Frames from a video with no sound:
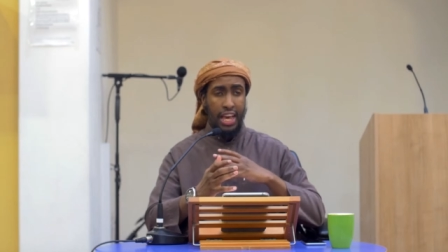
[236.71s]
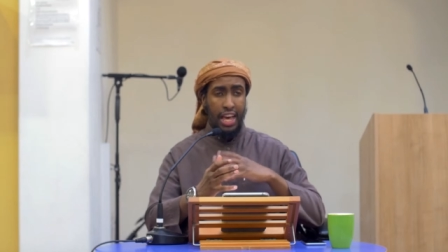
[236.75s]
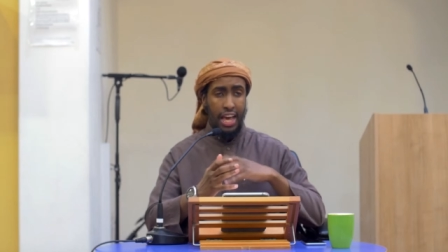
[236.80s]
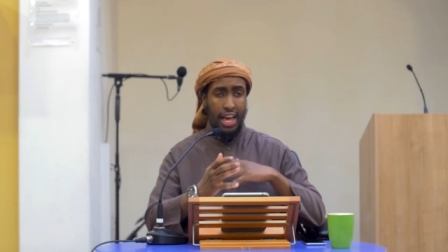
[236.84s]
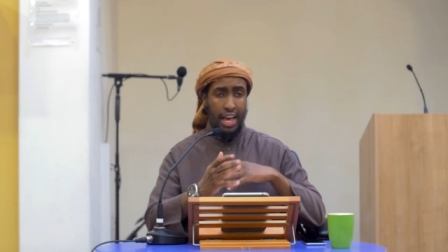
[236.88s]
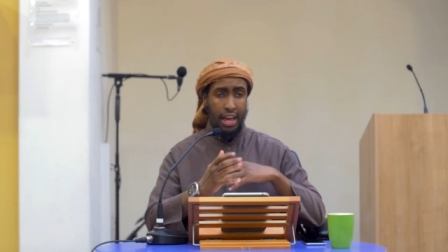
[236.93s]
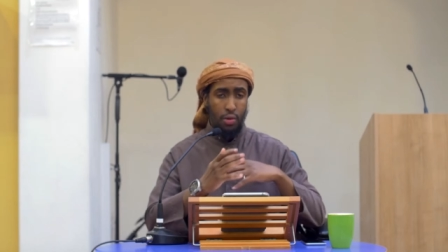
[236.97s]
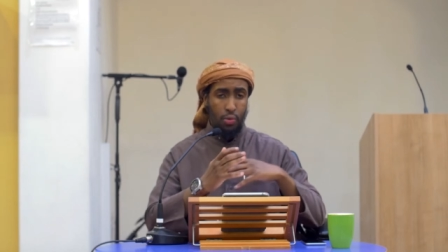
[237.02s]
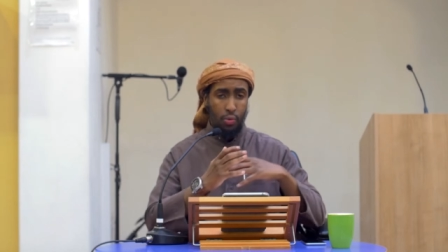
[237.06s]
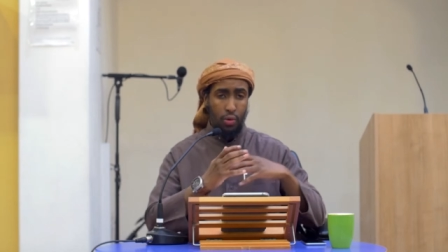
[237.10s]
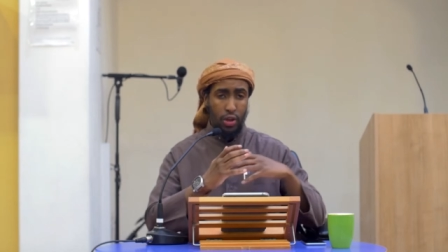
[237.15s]

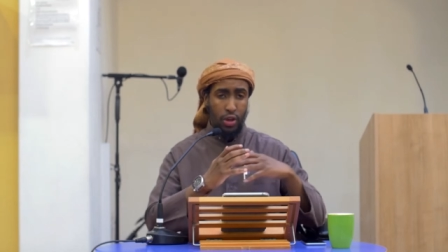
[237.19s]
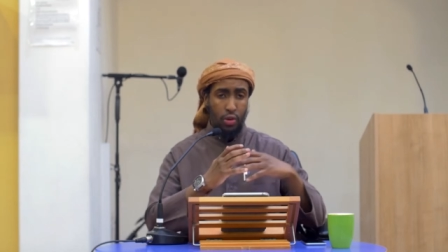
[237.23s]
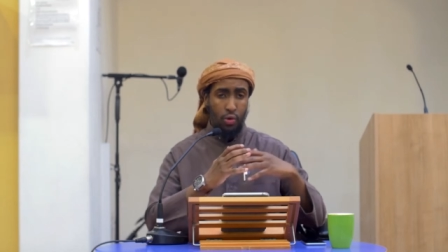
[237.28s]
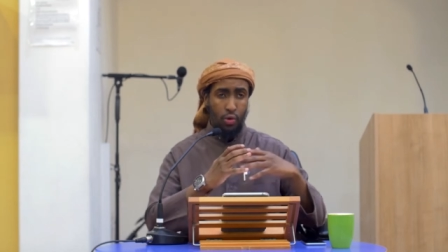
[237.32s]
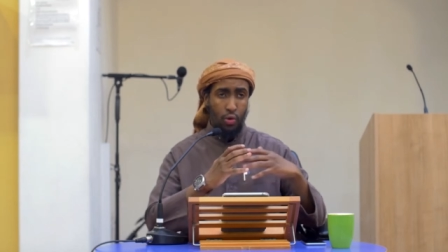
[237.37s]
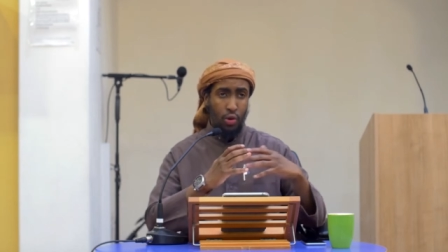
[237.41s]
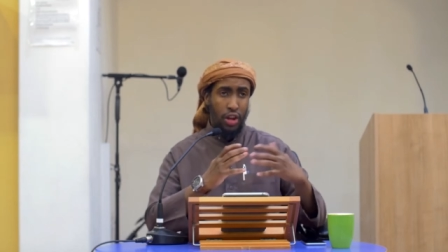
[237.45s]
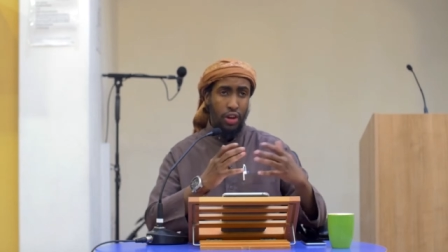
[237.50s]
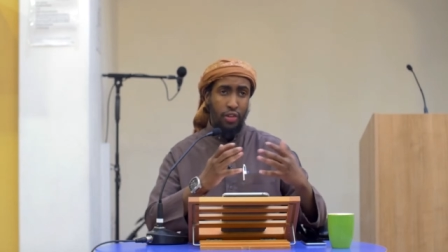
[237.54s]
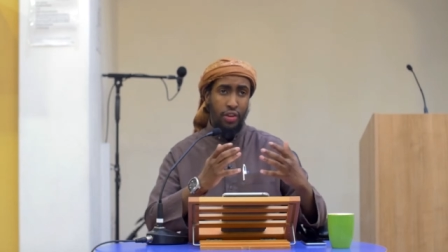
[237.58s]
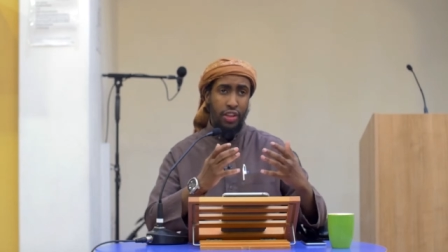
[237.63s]
And we
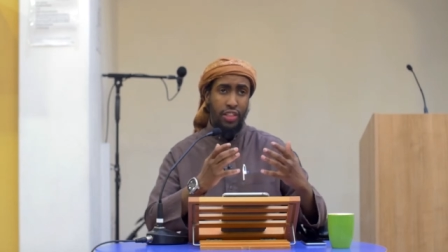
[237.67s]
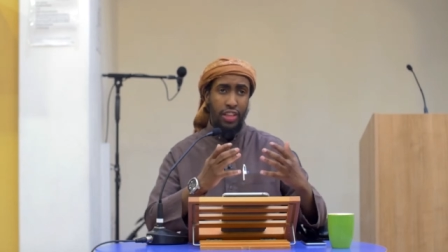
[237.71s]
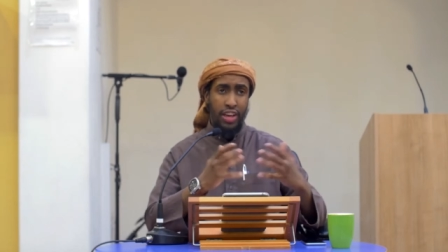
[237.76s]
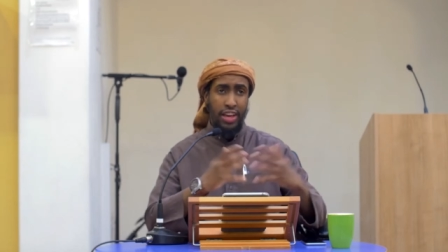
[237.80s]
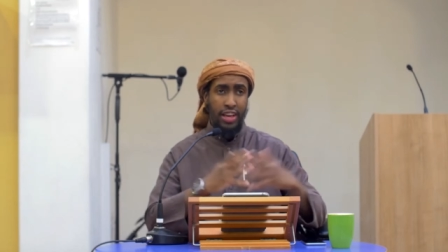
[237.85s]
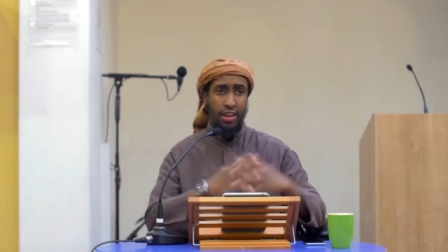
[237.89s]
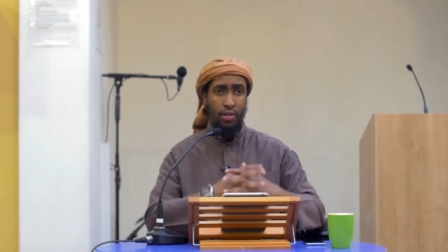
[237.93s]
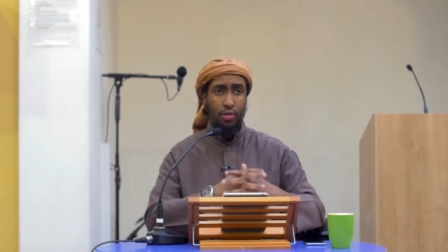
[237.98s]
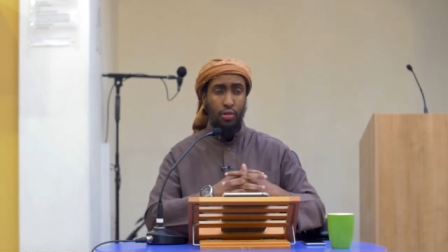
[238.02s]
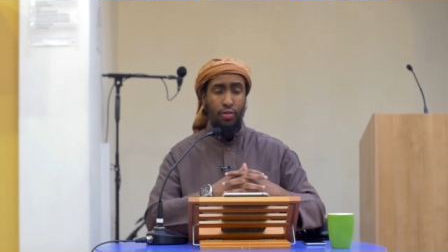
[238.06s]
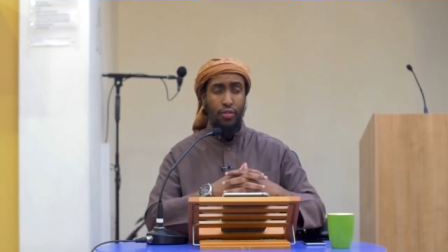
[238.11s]
all agree
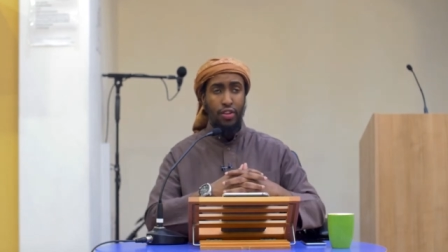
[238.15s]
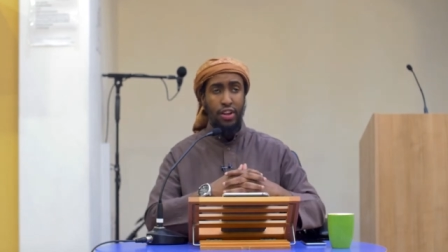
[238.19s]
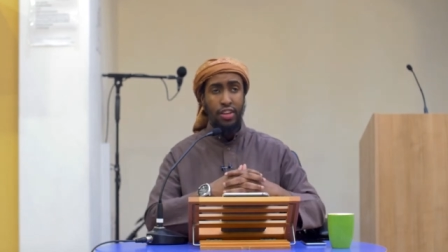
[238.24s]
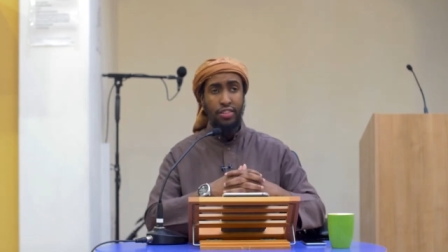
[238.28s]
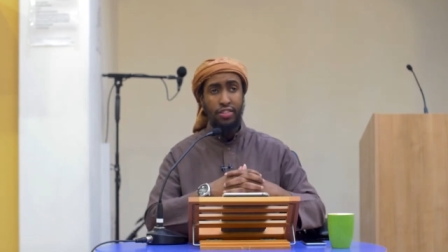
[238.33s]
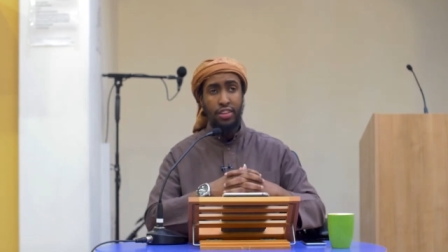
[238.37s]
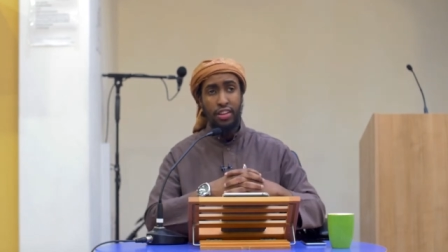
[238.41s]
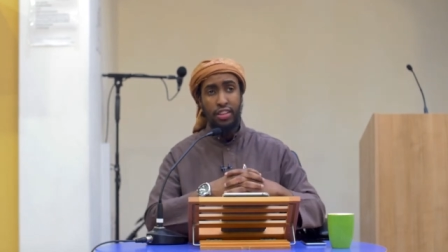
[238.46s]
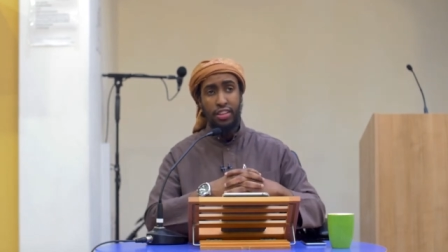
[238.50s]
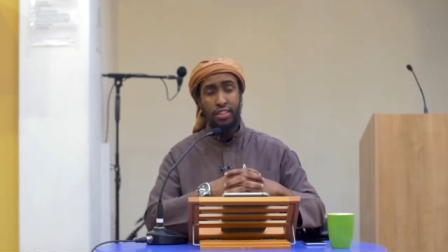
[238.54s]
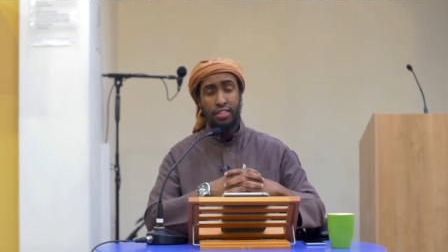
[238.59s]
that Kufr
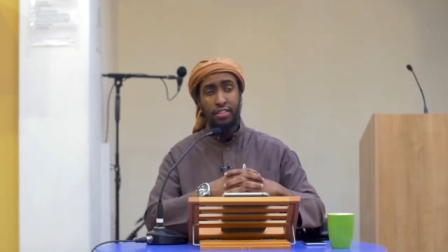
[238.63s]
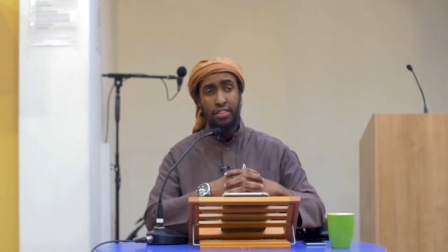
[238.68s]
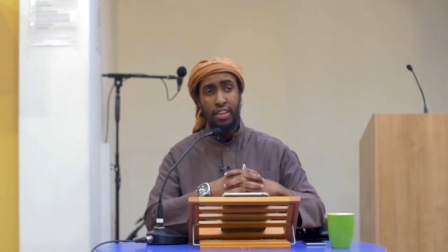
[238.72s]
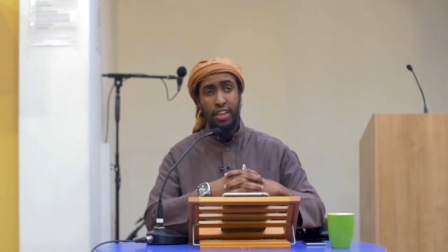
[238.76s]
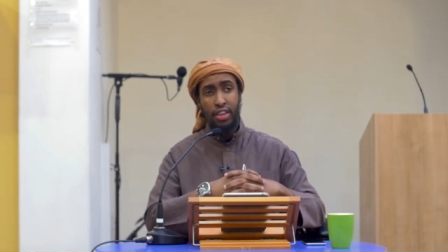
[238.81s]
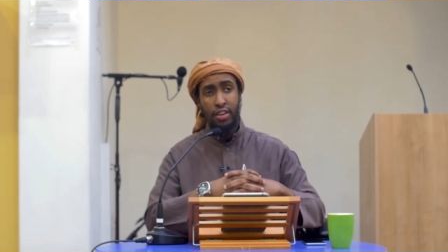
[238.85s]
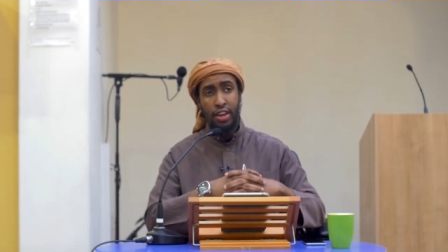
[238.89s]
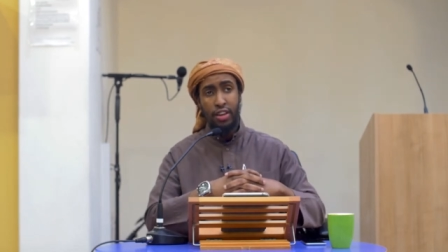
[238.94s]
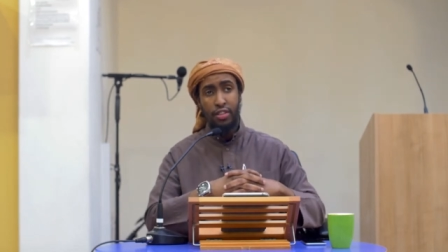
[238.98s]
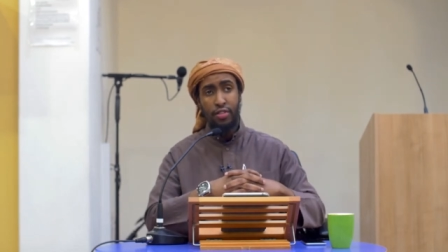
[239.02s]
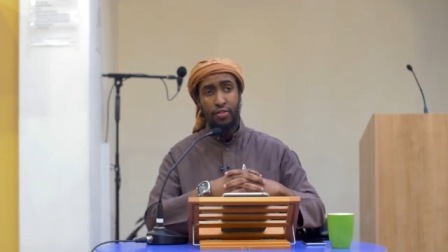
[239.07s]
Asghar doesn't
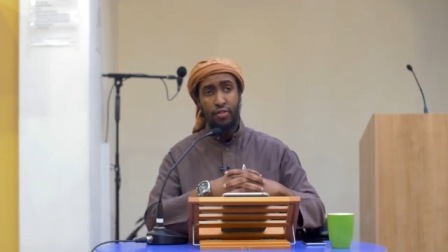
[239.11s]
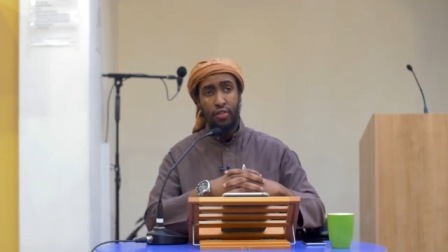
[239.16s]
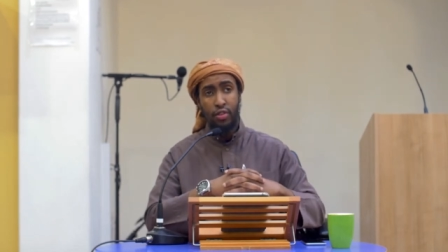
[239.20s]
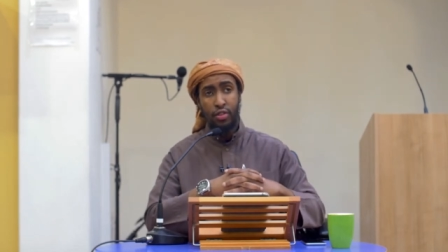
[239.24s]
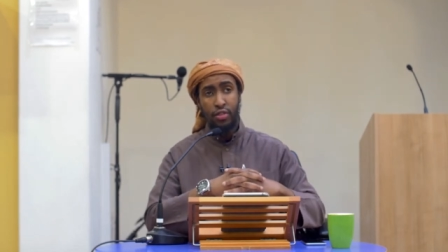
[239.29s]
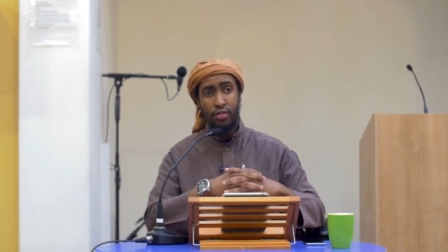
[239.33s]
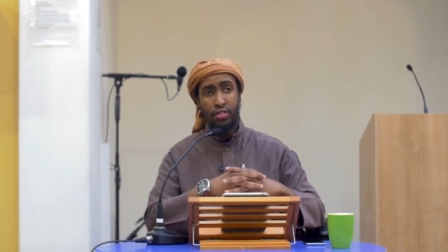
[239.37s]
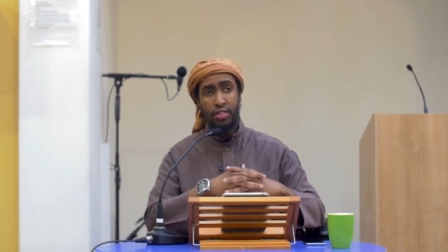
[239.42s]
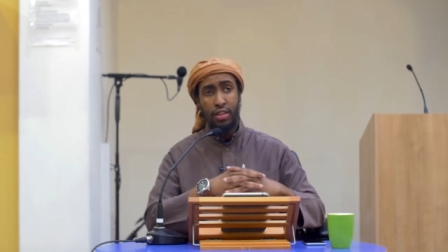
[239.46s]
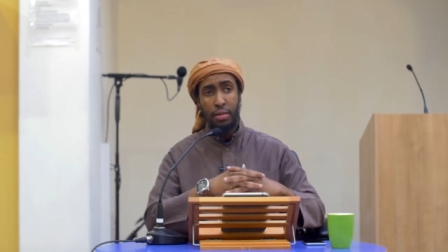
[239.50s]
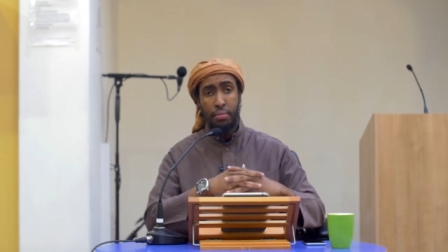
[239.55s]
take you out of the
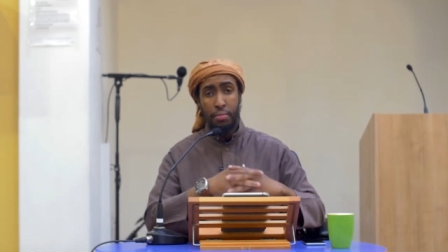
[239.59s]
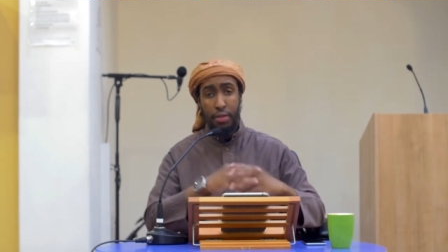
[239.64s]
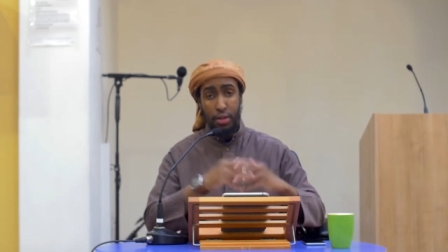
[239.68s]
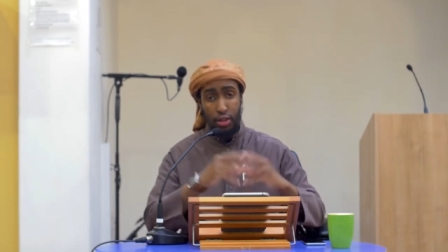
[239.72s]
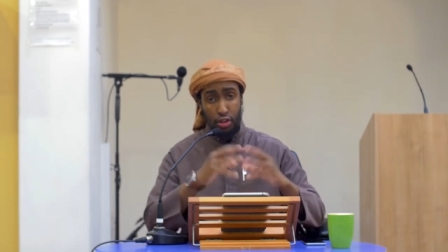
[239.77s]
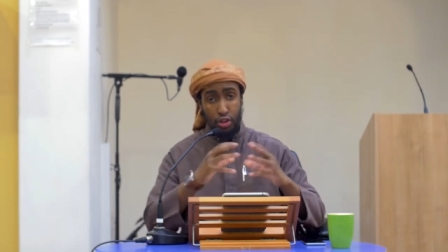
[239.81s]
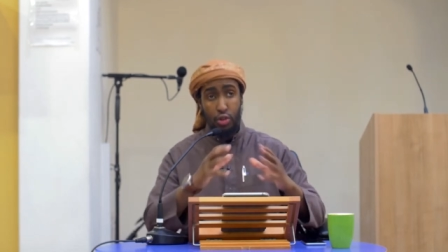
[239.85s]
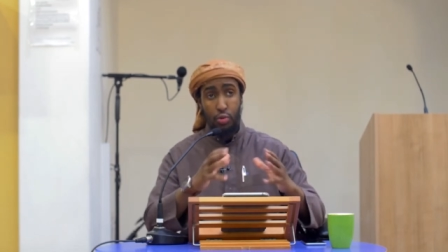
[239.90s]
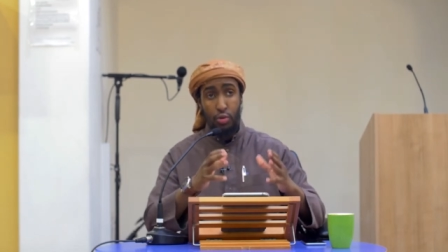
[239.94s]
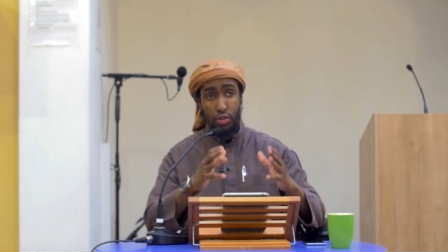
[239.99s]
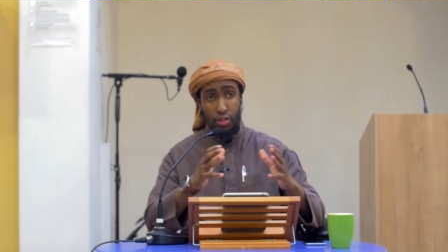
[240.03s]
fold of Islam,
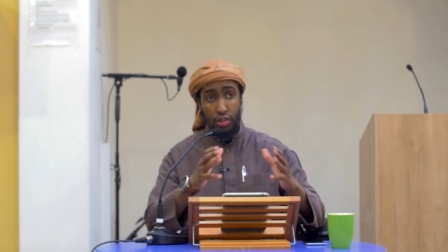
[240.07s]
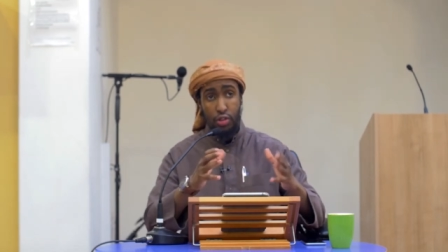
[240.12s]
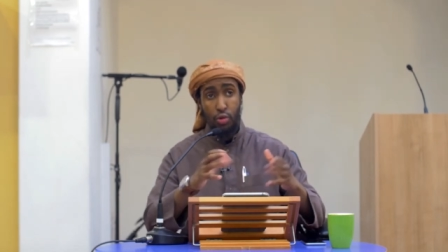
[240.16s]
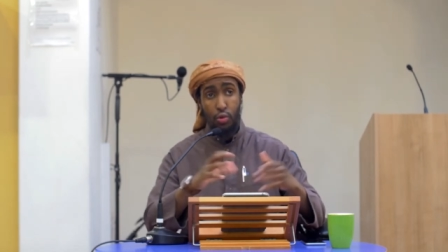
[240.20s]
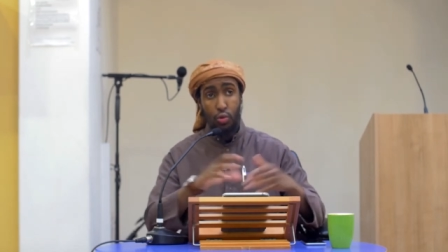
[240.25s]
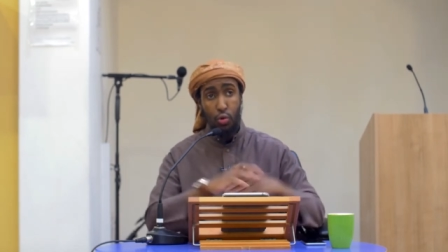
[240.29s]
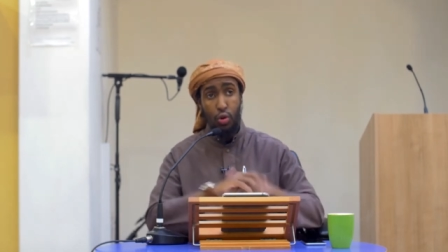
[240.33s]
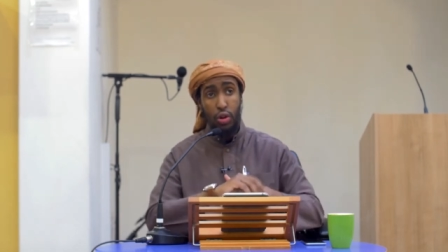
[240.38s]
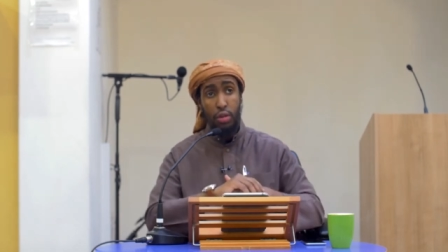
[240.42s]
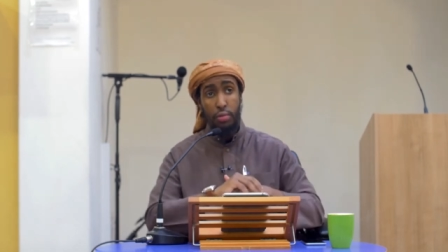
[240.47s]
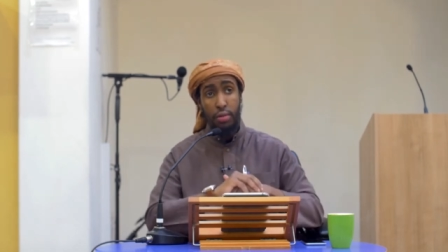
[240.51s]
but should we still
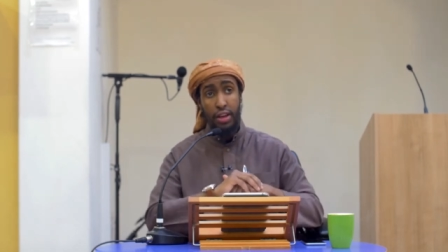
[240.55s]
call him